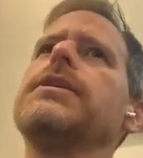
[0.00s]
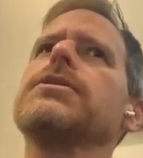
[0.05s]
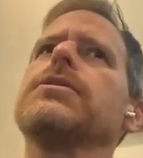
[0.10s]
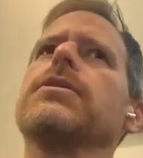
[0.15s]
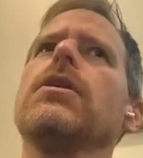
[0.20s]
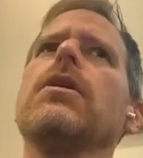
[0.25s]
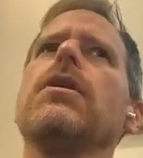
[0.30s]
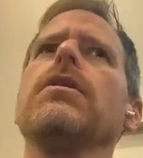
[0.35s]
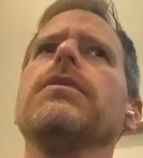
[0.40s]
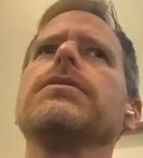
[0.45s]

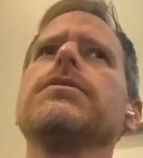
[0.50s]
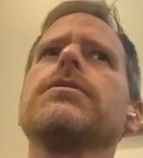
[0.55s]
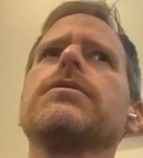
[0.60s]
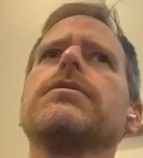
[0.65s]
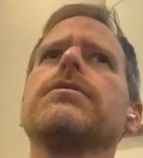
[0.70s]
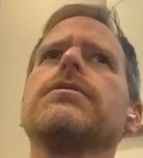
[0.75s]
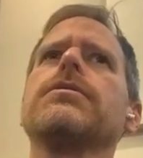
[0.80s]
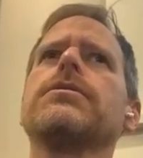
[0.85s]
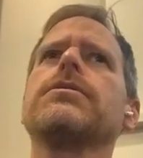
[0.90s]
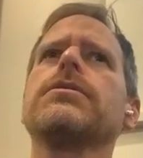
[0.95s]
are all
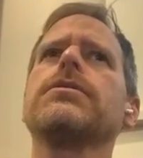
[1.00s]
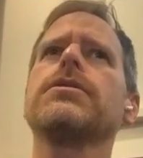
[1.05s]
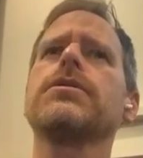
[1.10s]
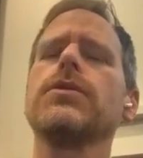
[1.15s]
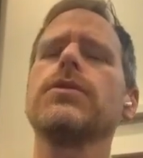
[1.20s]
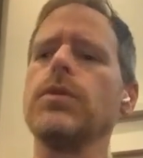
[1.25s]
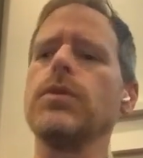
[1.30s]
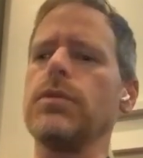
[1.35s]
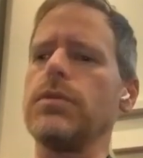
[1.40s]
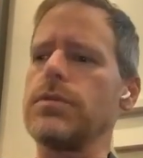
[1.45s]

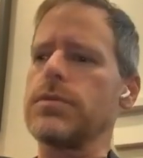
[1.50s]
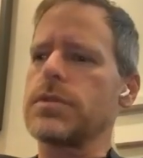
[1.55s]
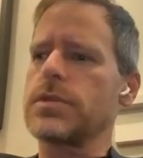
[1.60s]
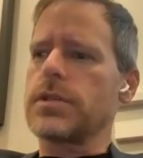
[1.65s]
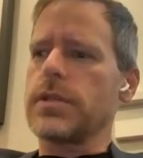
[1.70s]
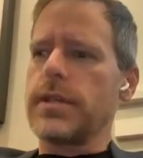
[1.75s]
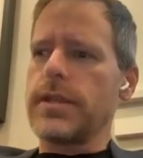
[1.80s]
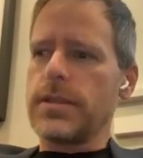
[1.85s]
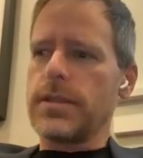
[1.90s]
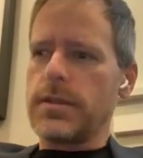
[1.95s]

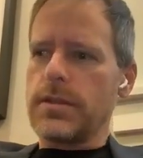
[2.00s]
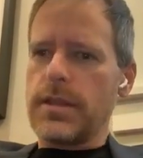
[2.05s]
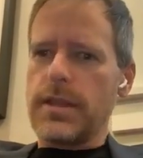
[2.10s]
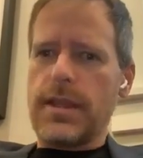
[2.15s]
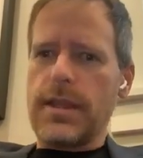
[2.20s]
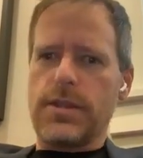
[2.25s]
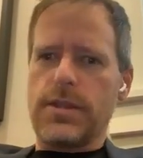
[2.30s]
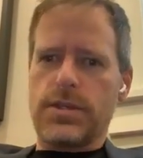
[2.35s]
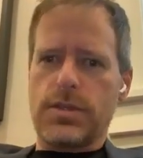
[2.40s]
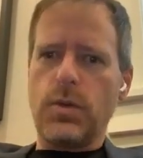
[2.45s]
tools in
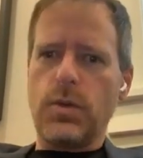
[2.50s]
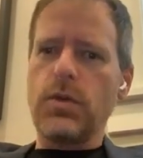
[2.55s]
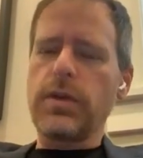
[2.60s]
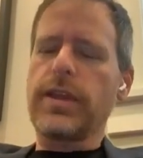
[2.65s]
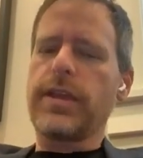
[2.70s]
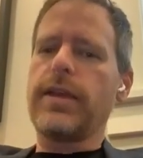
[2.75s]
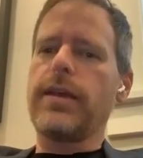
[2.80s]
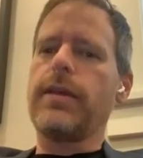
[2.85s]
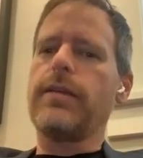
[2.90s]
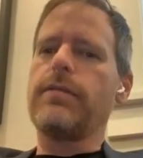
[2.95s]
the
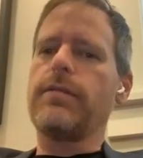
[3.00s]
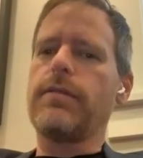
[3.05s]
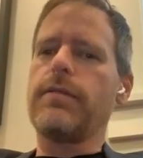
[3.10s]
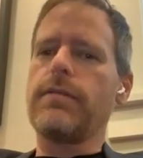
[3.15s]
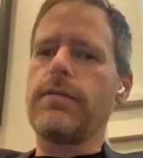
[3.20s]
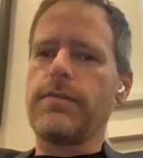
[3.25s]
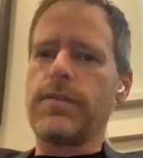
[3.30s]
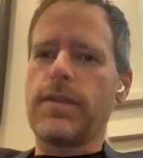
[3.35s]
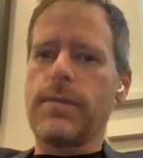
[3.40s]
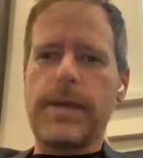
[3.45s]
toolkit,
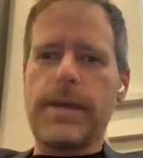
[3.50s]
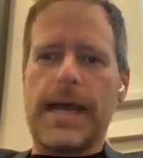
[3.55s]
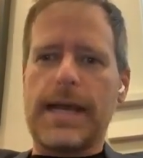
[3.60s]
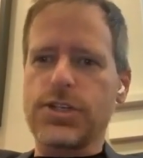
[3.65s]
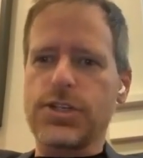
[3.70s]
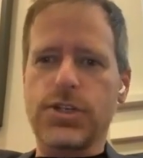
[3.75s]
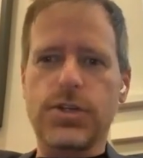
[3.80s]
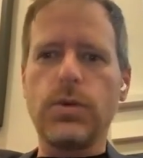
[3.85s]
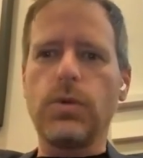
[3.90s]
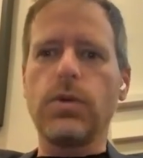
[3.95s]
the
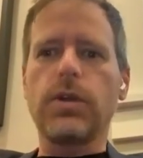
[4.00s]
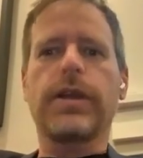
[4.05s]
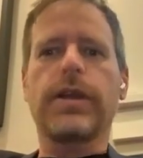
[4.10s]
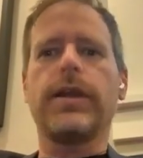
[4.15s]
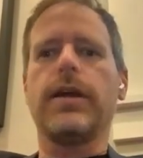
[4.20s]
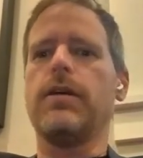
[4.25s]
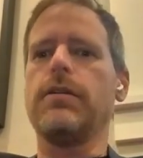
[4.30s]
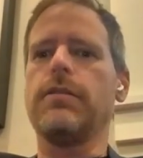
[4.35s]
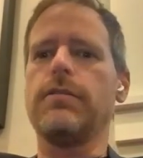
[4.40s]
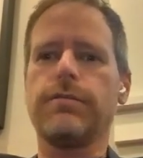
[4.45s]
batch
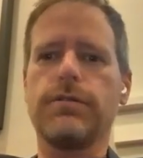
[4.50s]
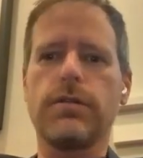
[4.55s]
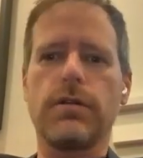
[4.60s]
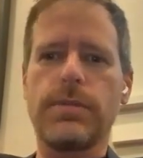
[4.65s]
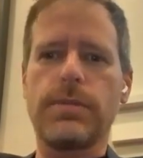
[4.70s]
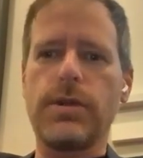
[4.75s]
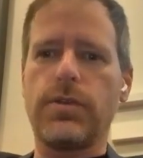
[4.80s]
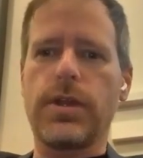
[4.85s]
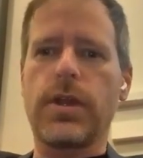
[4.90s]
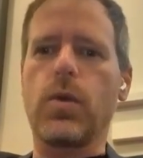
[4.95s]
toolkit
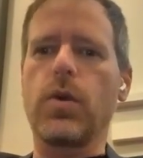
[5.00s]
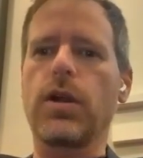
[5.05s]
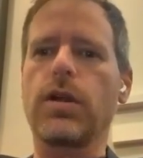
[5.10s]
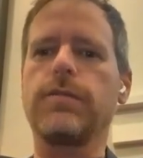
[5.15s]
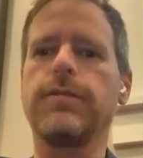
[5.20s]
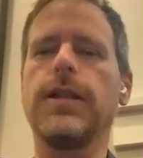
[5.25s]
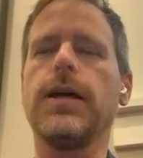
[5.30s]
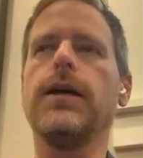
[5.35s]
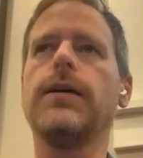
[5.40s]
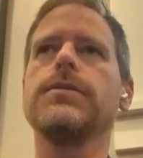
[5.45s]
for building
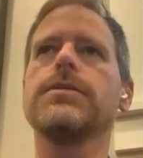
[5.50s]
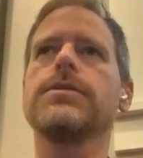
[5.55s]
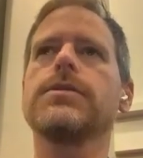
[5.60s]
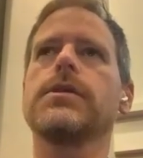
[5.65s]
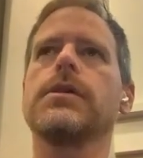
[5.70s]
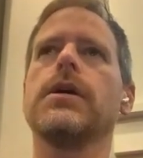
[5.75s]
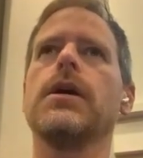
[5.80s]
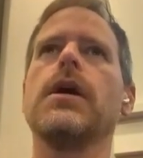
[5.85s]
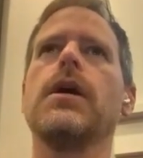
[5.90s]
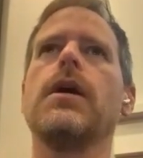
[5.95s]

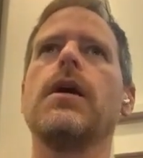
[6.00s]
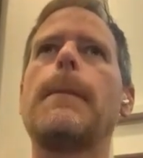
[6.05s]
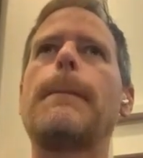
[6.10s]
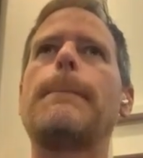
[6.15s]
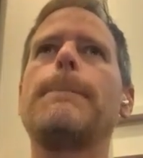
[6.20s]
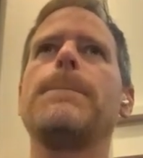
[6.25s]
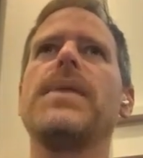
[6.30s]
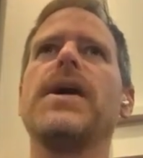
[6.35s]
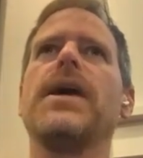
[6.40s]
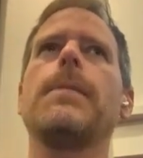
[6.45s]
workflows.
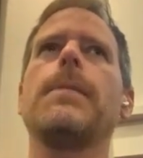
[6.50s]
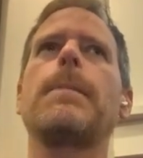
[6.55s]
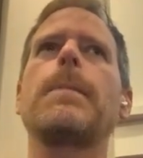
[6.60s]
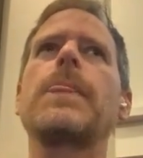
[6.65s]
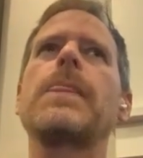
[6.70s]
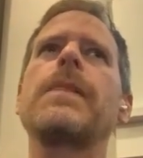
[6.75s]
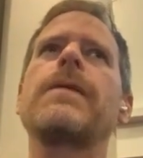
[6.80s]
But